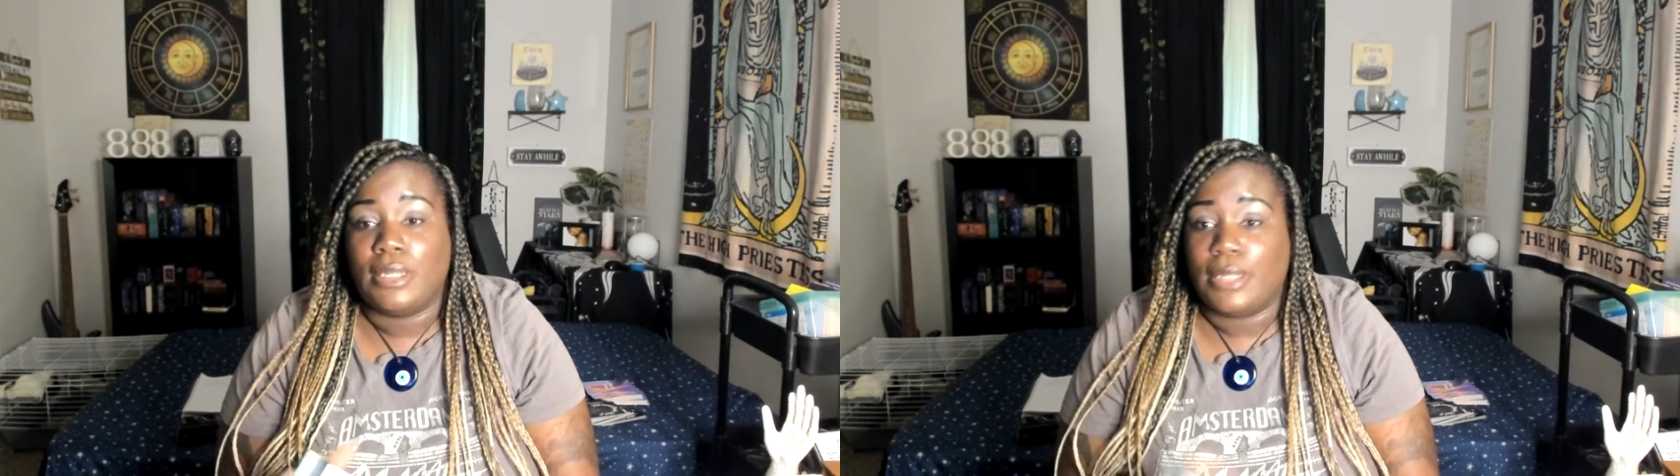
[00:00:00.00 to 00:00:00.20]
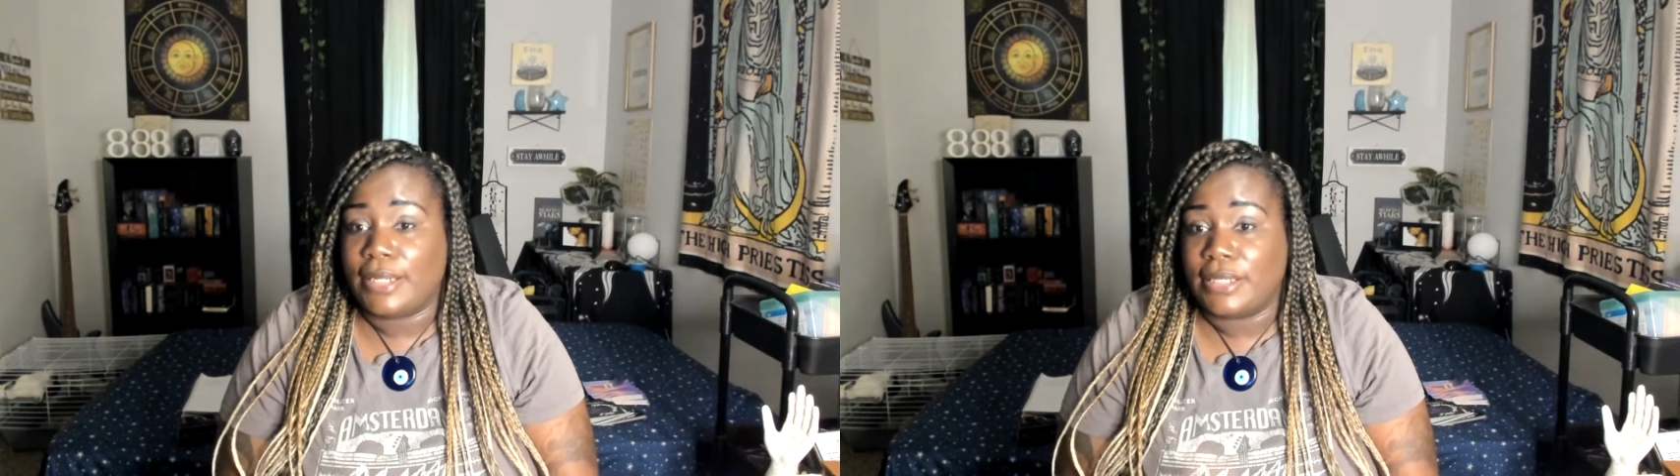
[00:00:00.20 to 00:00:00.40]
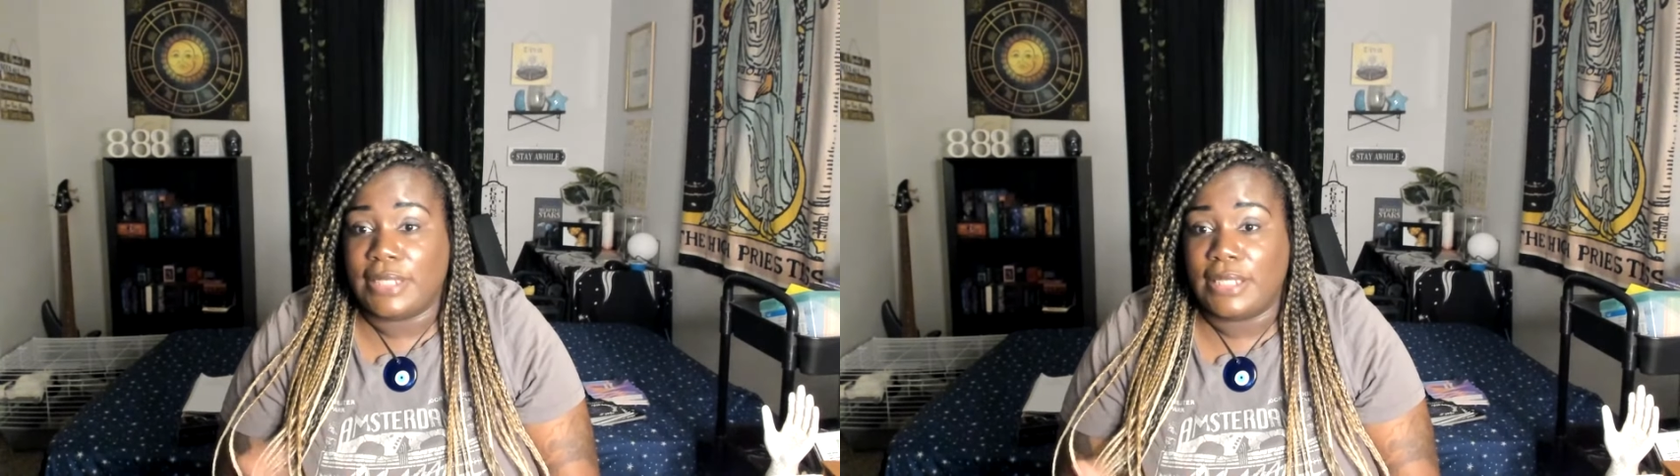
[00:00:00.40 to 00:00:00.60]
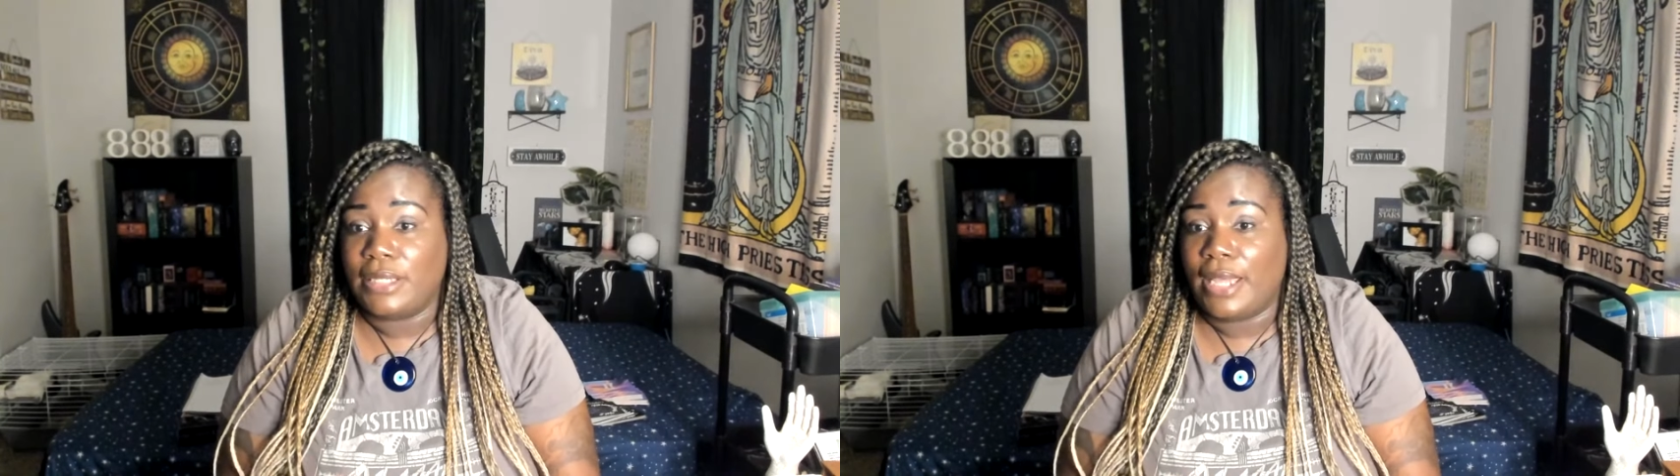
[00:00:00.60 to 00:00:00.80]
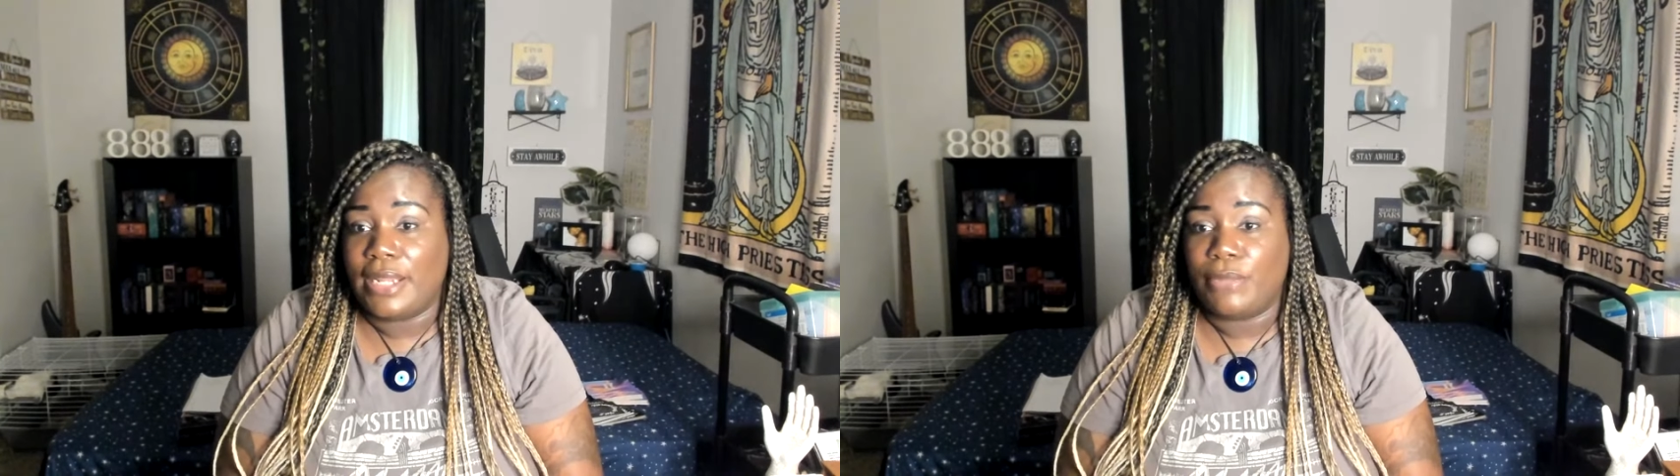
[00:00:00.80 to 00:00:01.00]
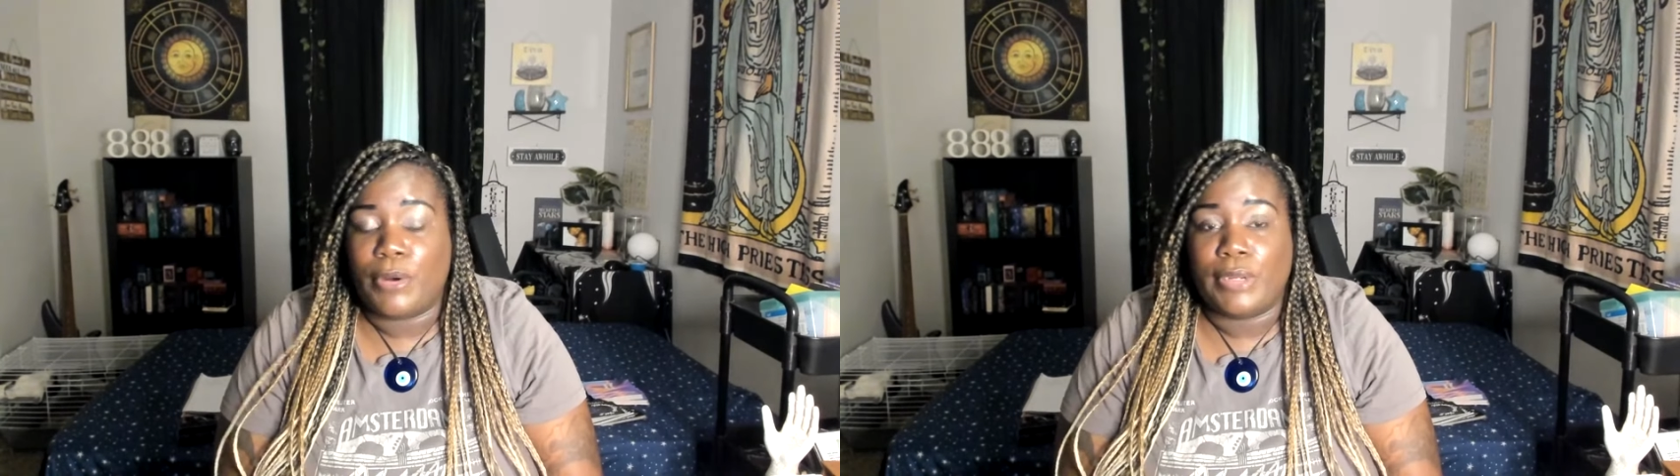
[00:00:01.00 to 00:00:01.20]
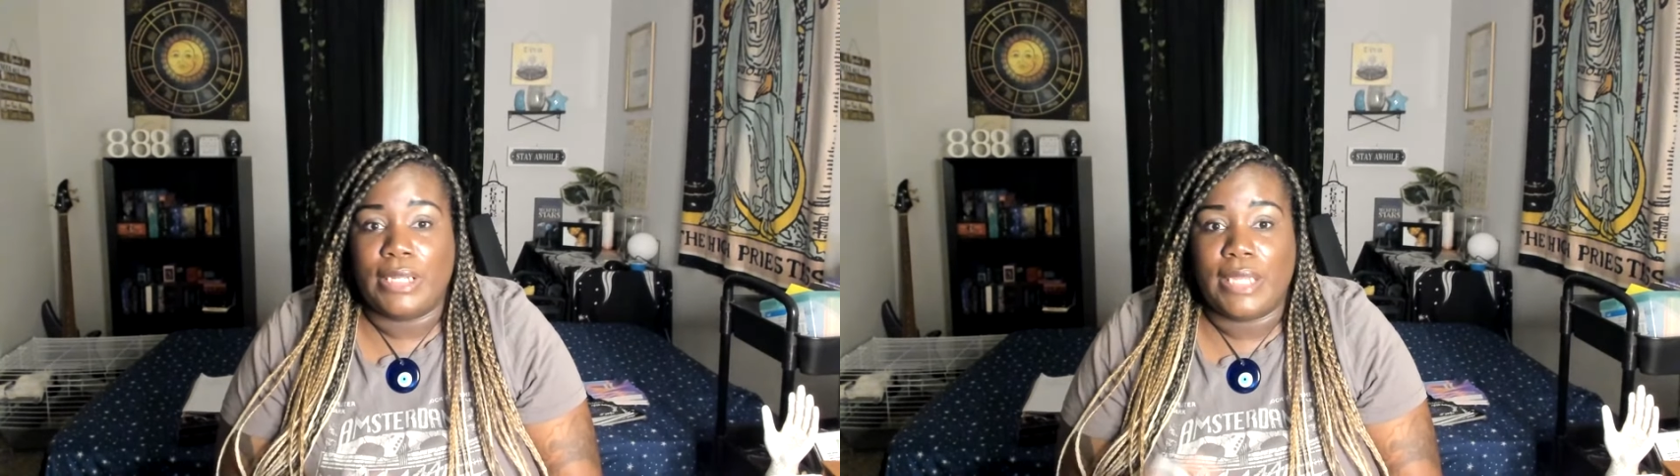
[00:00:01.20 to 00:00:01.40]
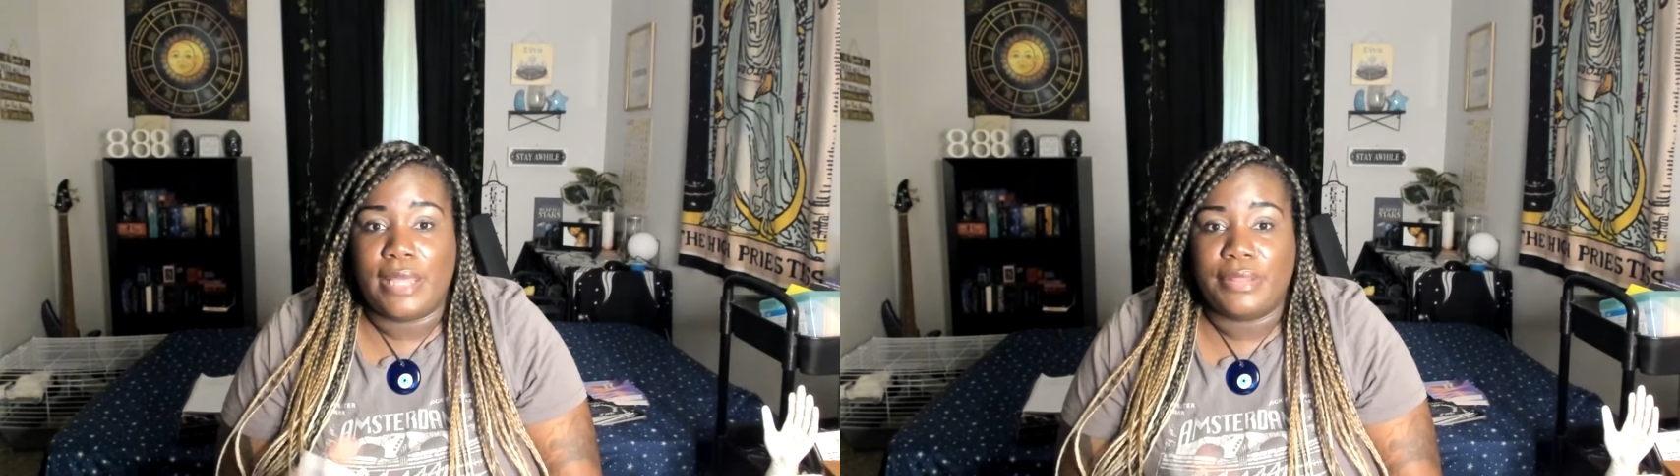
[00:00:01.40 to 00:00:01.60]
Like I said, look how they're working
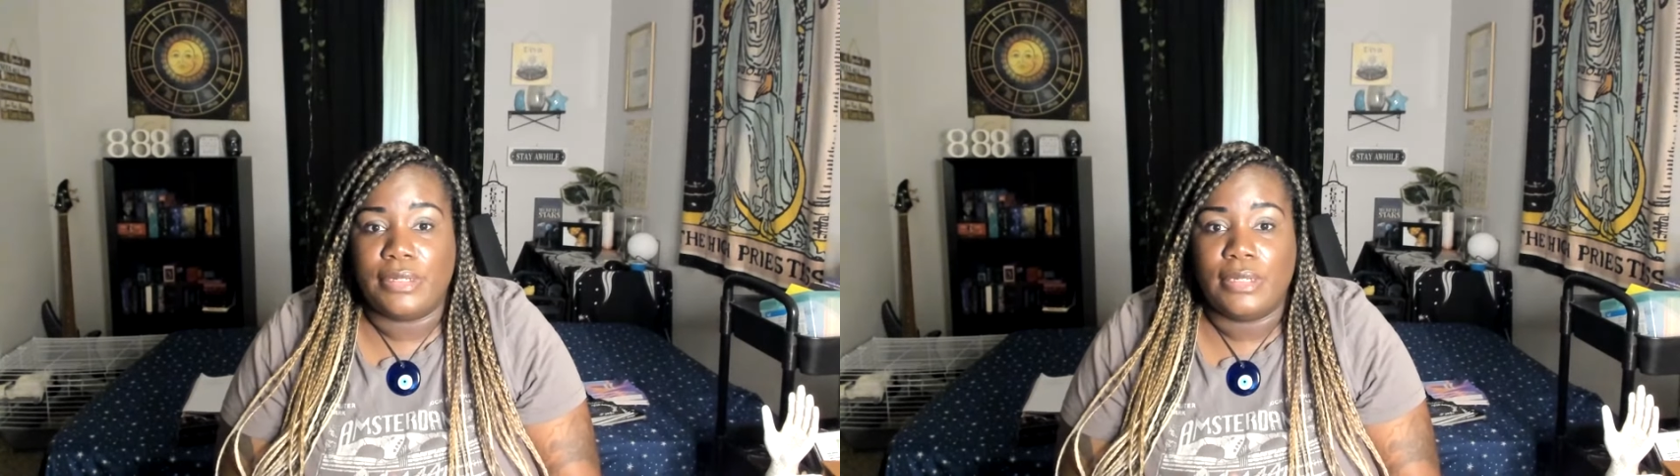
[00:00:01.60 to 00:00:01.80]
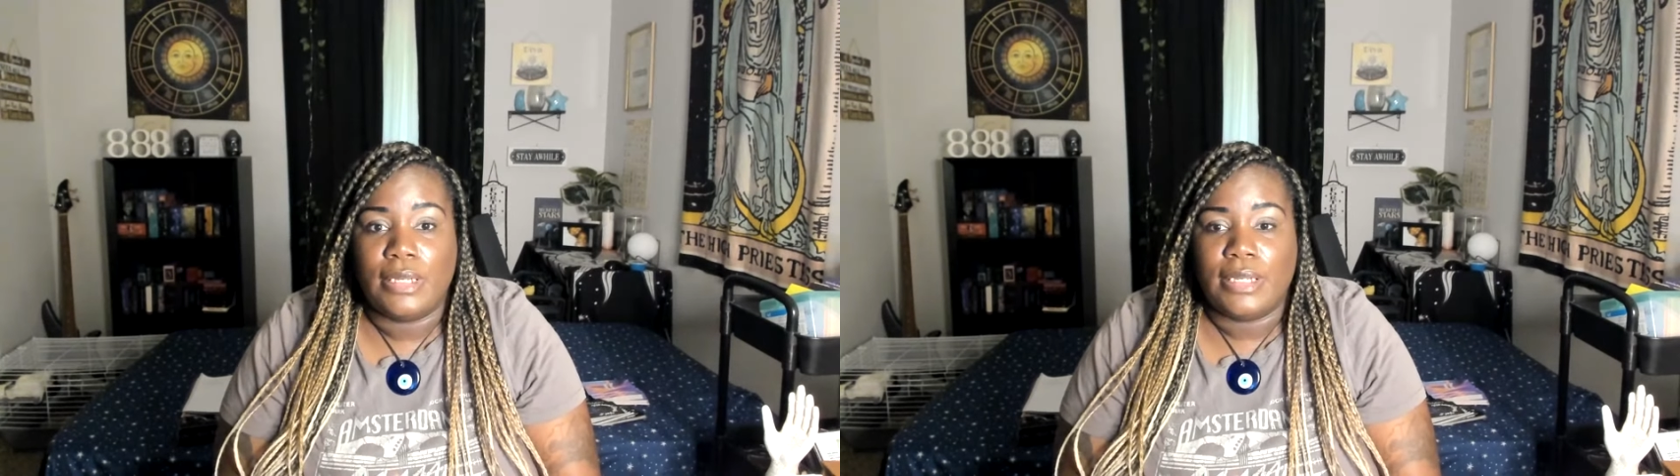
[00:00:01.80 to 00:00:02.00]
together.